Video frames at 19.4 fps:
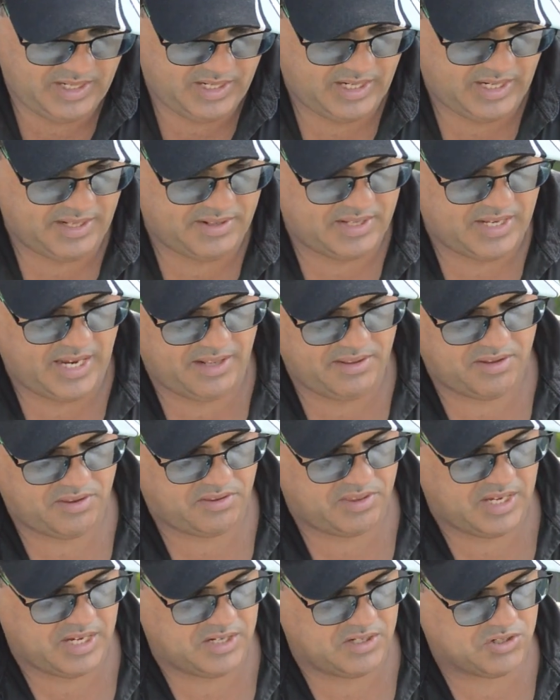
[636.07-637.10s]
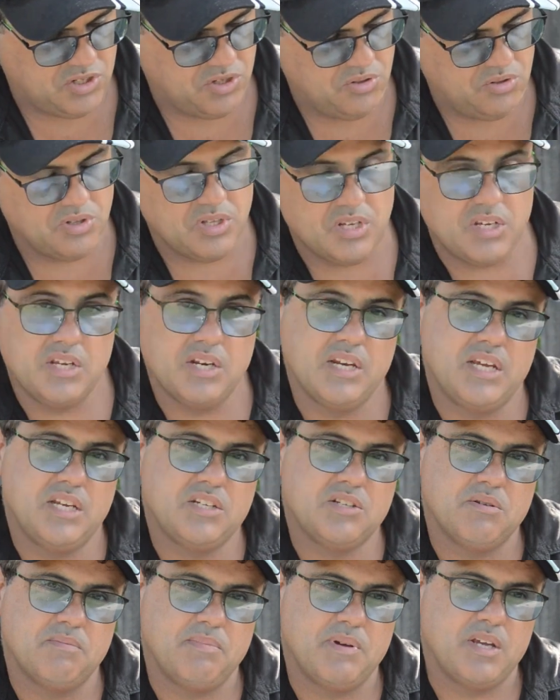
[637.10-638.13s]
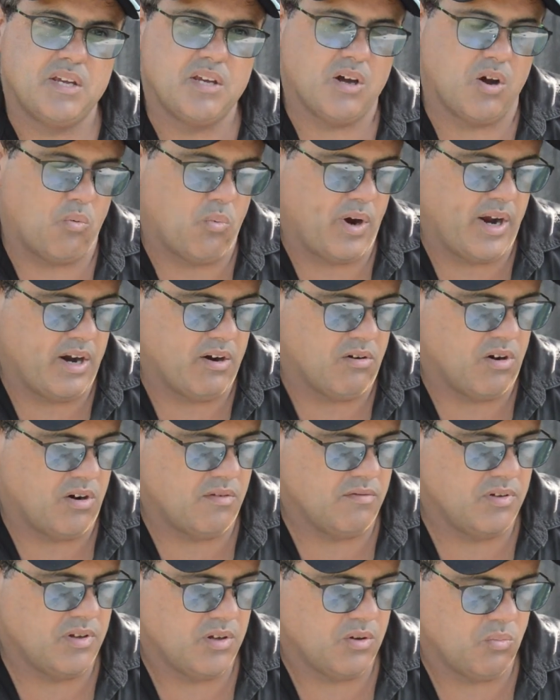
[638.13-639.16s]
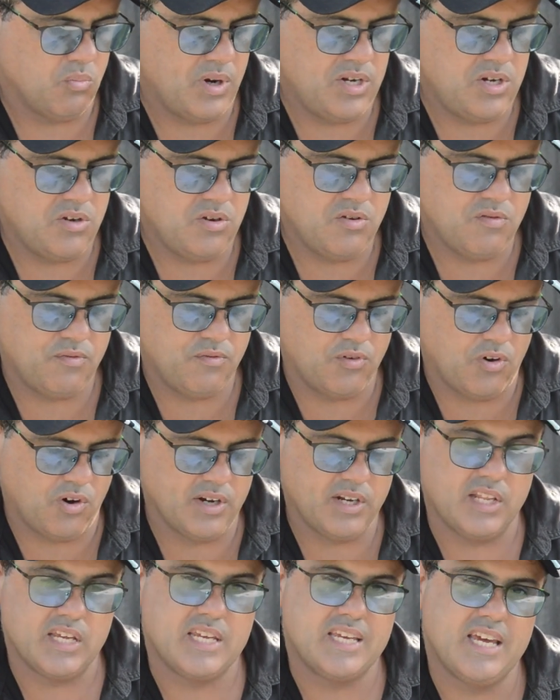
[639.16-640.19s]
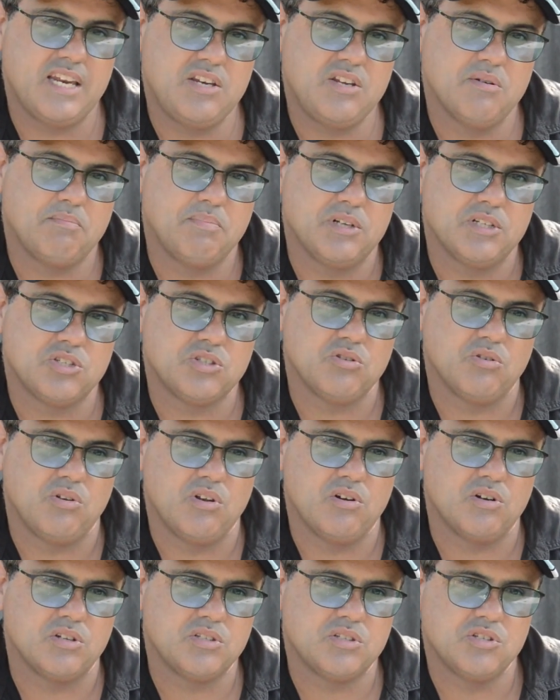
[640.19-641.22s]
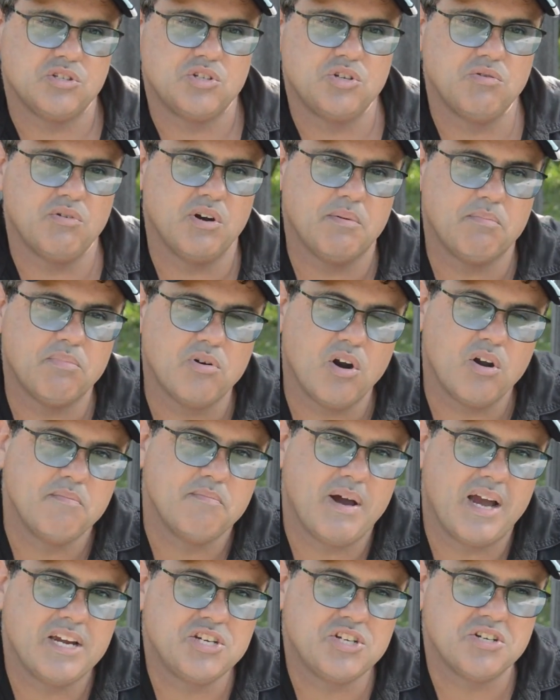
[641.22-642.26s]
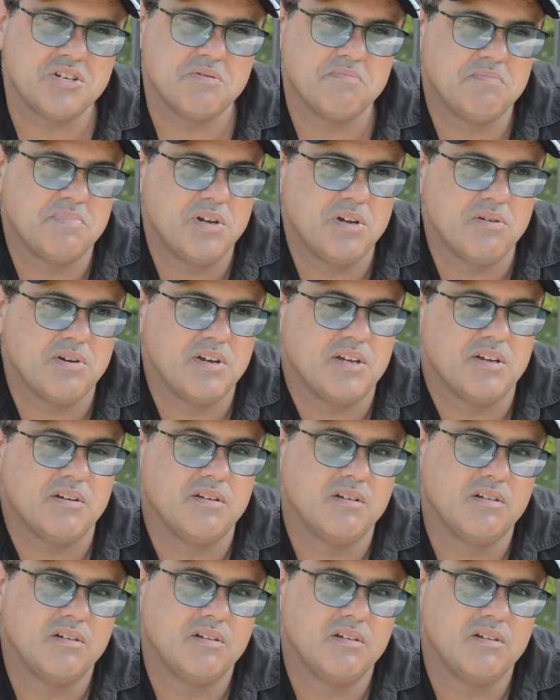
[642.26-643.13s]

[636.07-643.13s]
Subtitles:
And the other thing too that you need to be aware of, when you finally get your pistol license, you're on a probation period